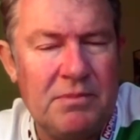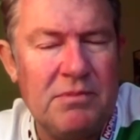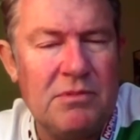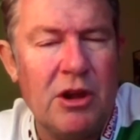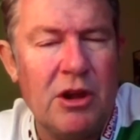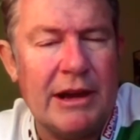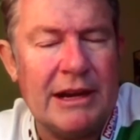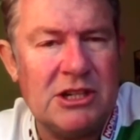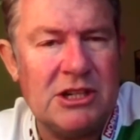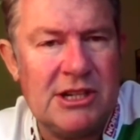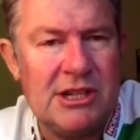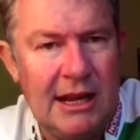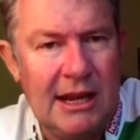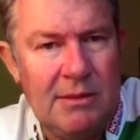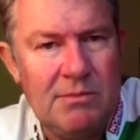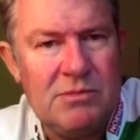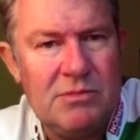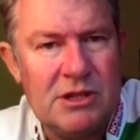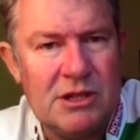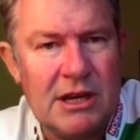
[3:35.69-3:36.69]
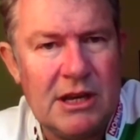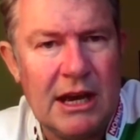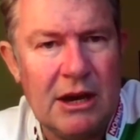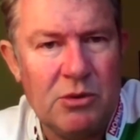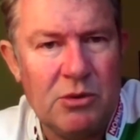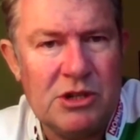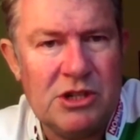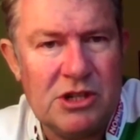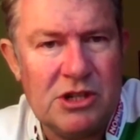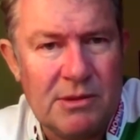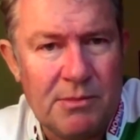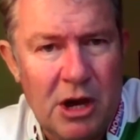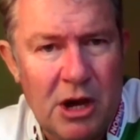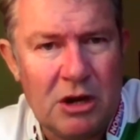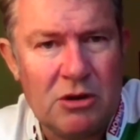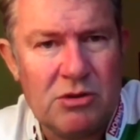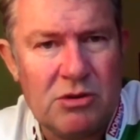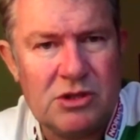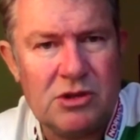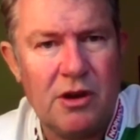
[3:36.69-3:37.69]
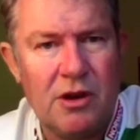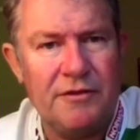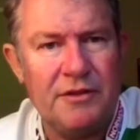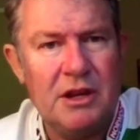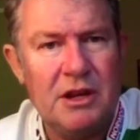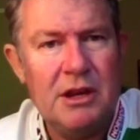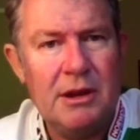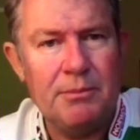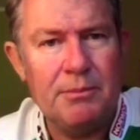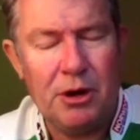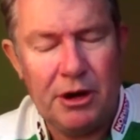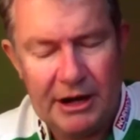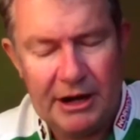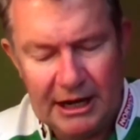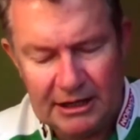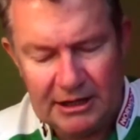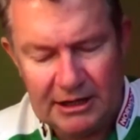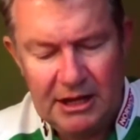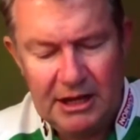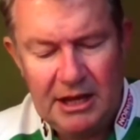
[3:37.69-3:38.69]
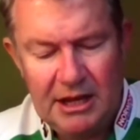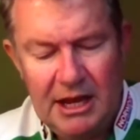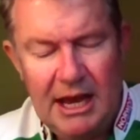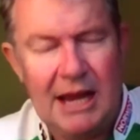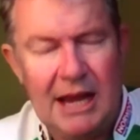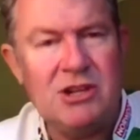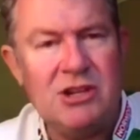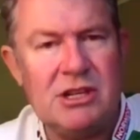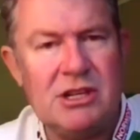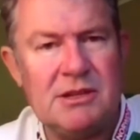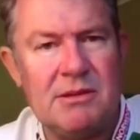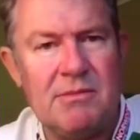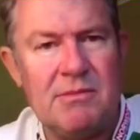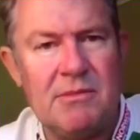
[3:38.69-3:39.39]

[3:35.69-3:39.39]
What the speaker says: like Teams, which is a Microsoft product, and just